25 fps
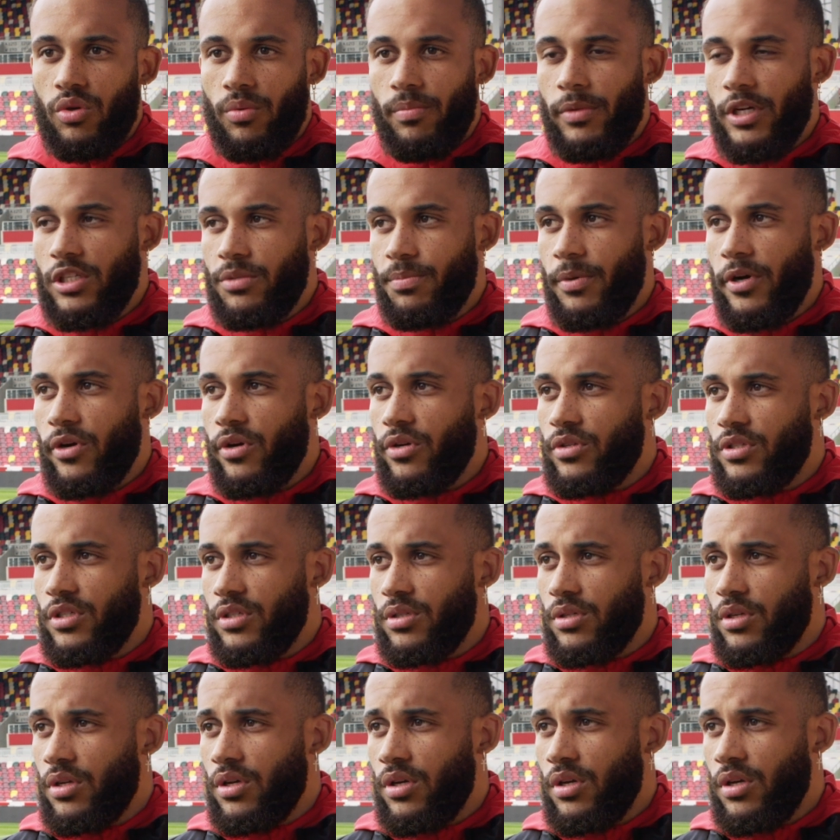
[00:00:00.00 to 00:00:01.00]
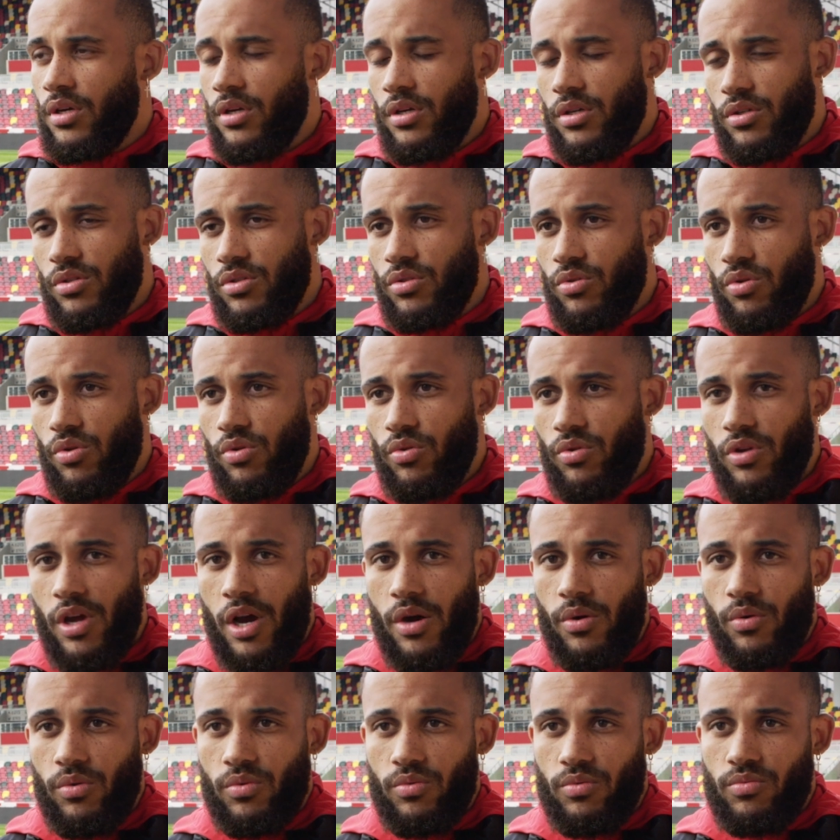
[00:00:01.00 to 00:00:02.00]
some experience. So
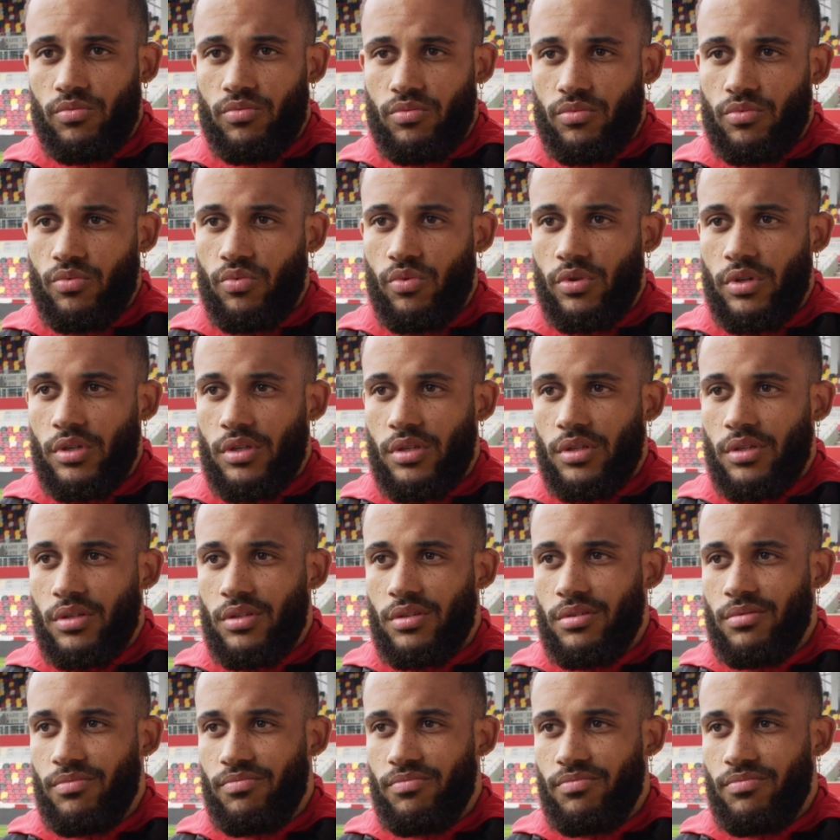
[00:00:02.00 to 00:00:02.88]
now we